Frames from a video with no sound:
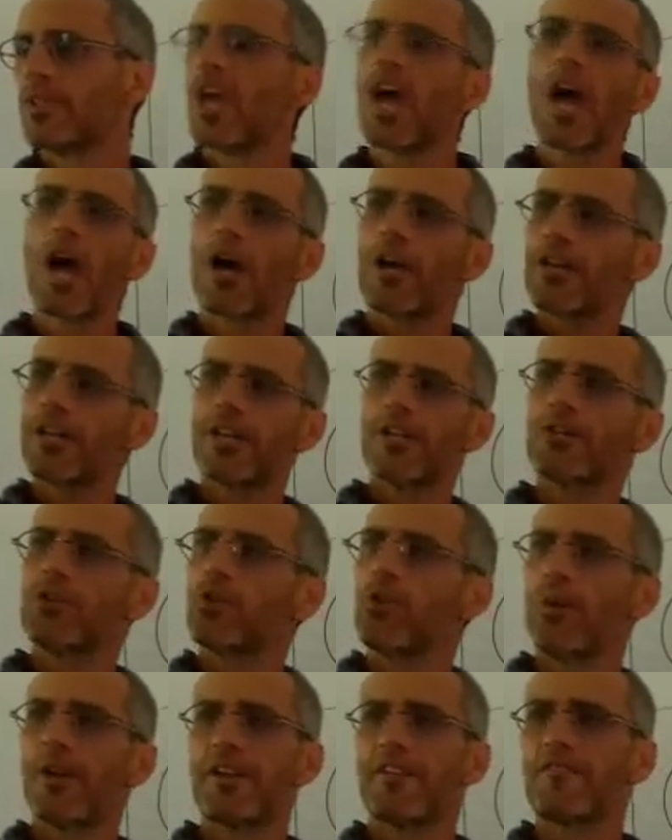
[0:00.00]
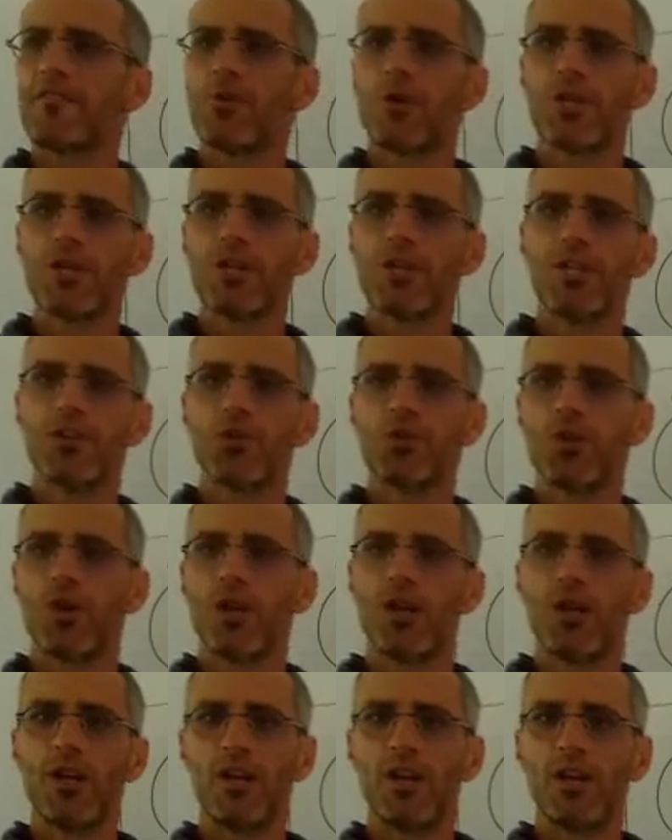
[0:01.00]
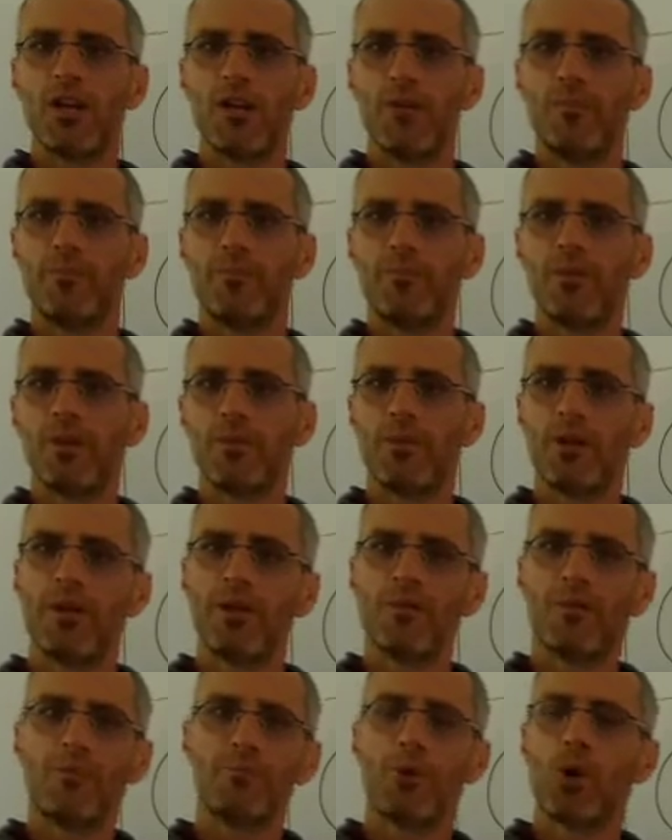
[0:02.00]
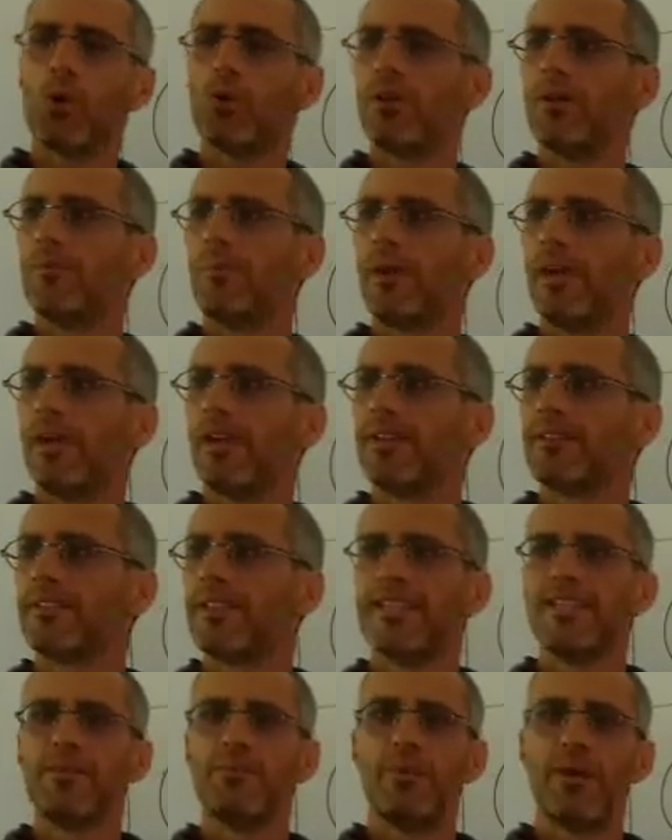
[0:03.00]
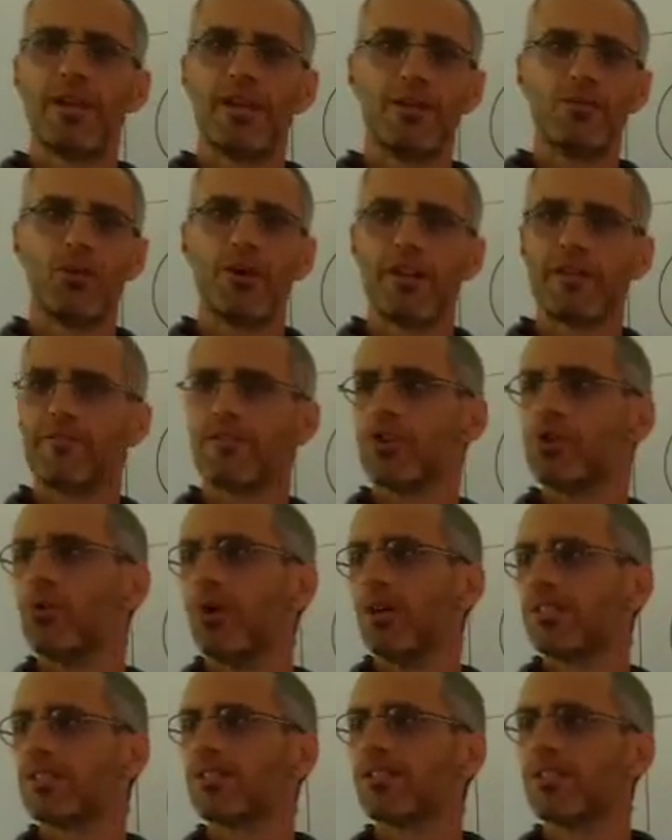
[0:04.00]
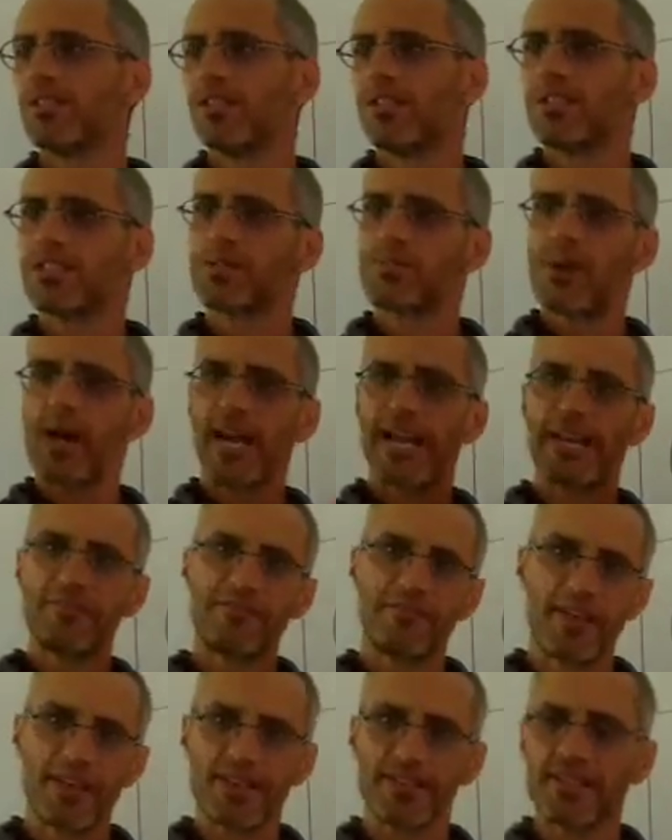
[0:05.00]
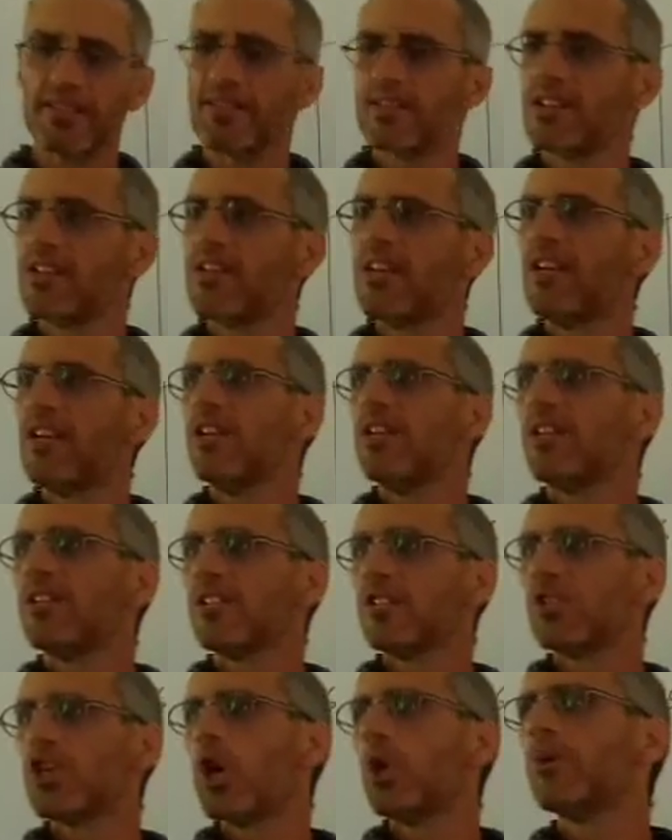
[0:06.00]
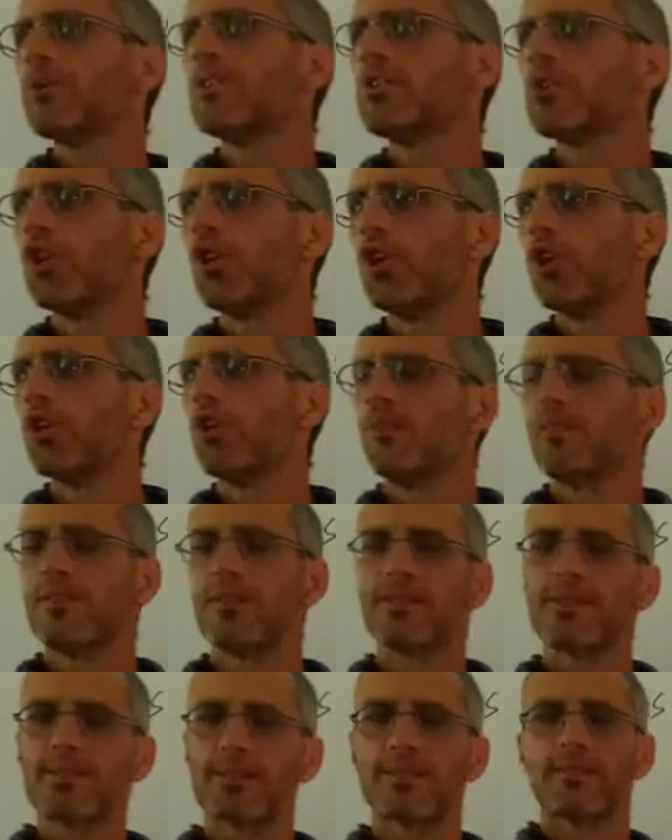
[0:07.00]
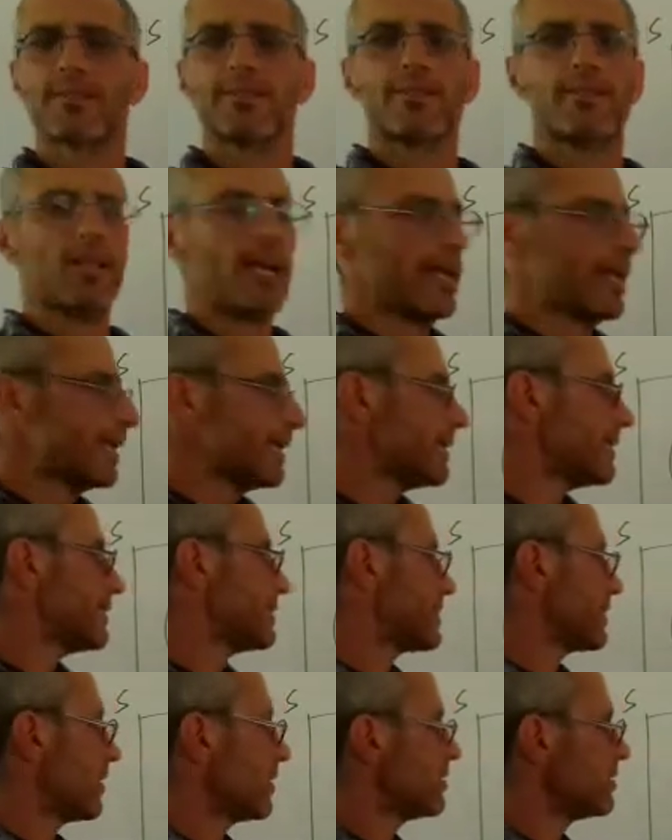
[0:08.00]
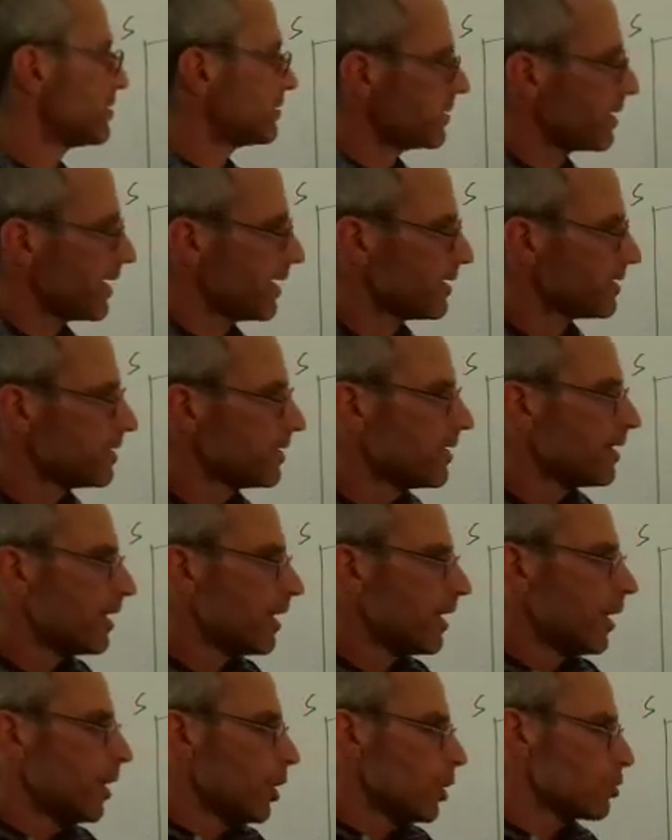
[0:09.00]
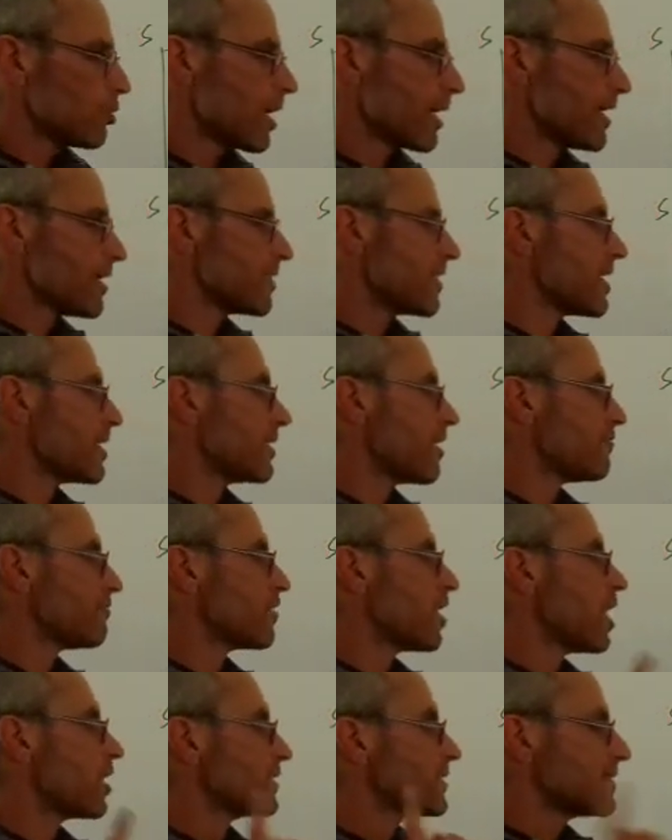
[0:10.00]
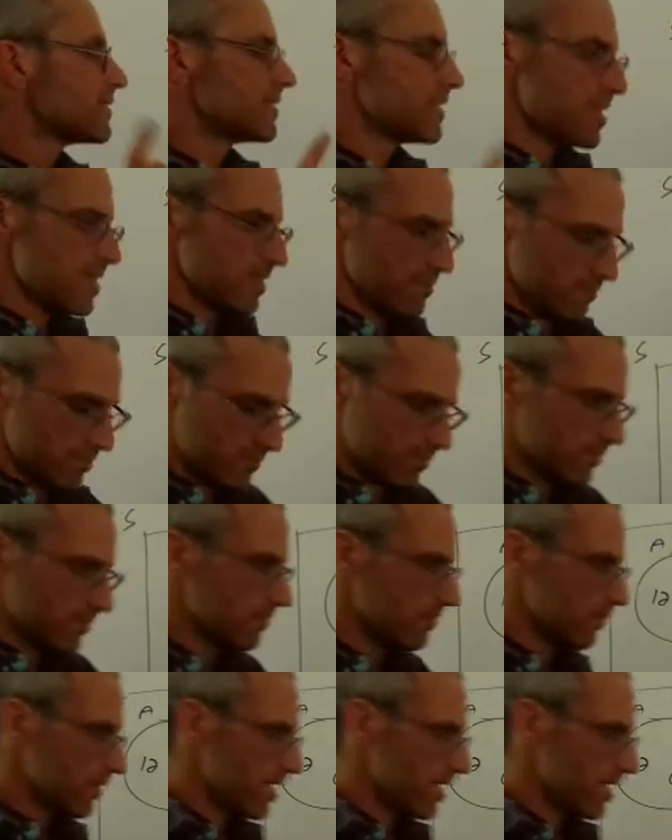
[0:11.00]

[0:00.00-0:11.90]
Now you can do whatever you want. You can do a polar bear, a teddy bear, whatever you want. Smiley faces. Just go with circles, it's like easier. Okay? Right, and then I've got C. We'll